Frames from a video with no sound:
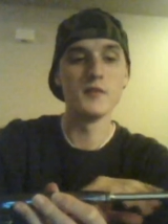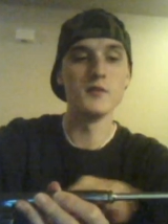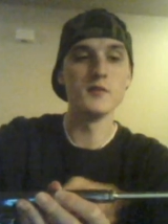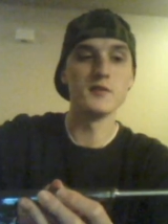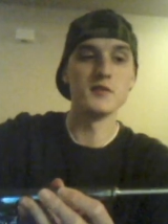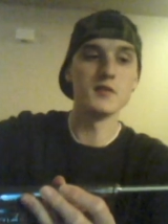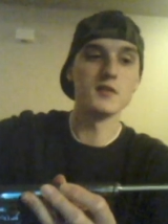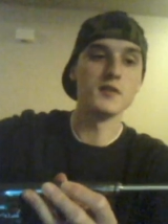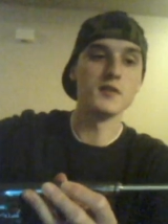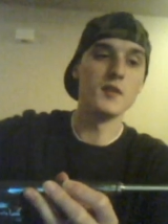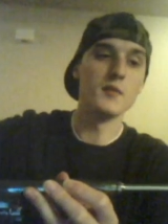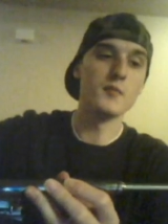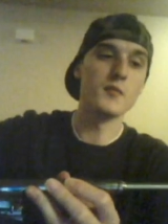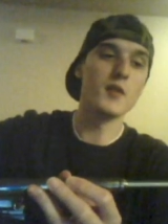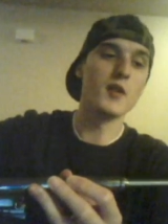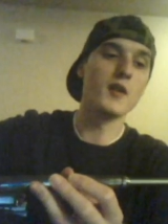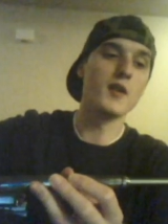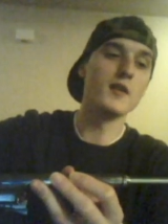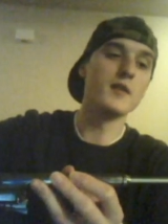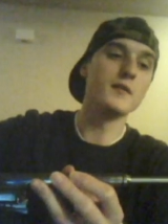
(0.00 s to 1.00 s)
using them
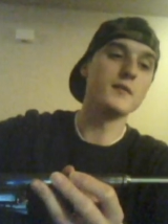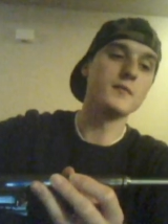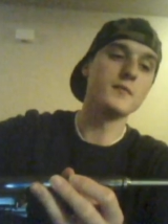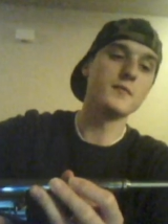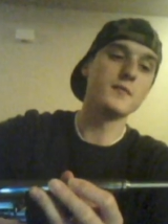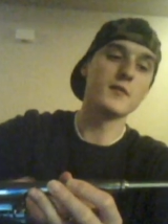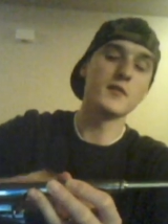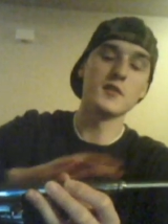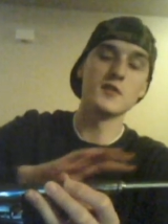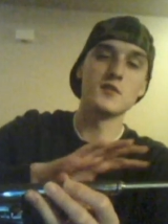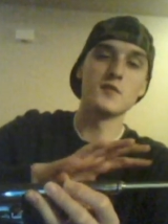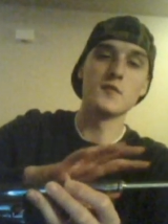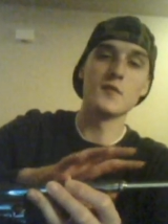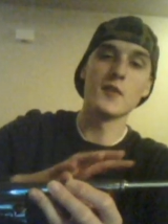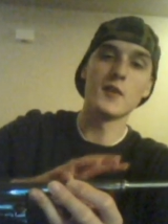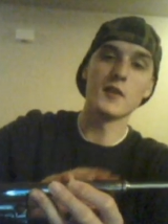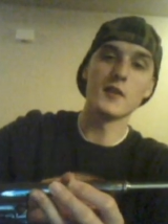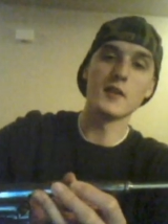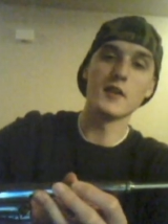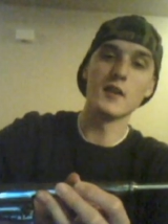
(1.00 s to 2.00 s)
right. Gets
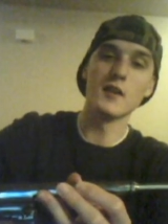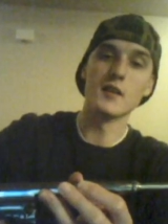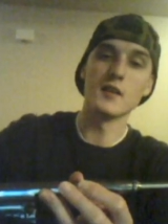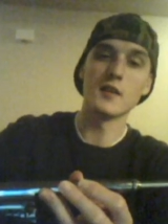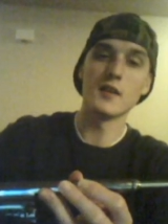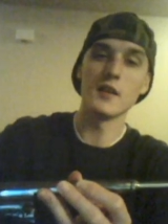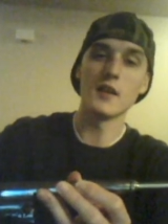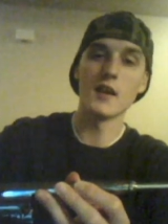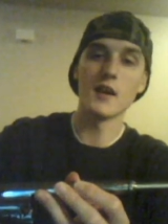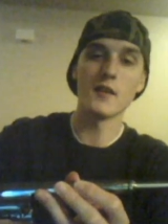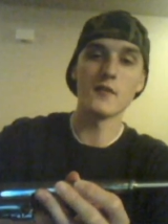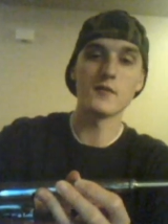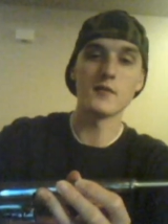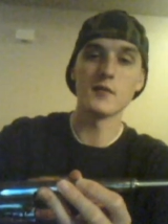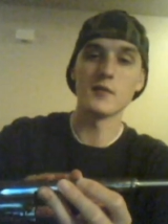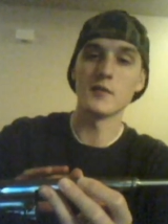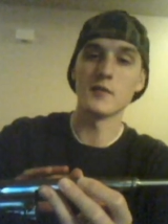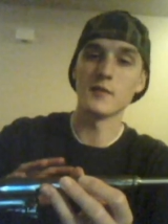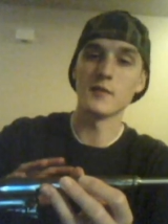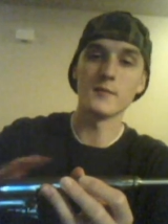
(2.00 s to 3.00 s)
very gunky
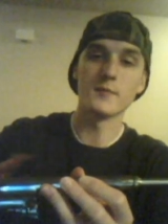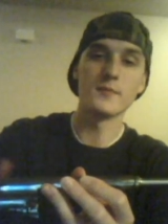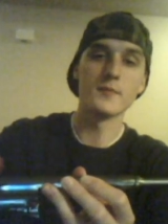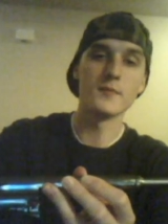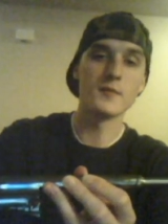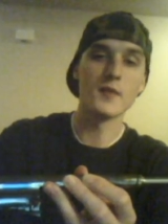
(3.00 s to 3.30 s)
after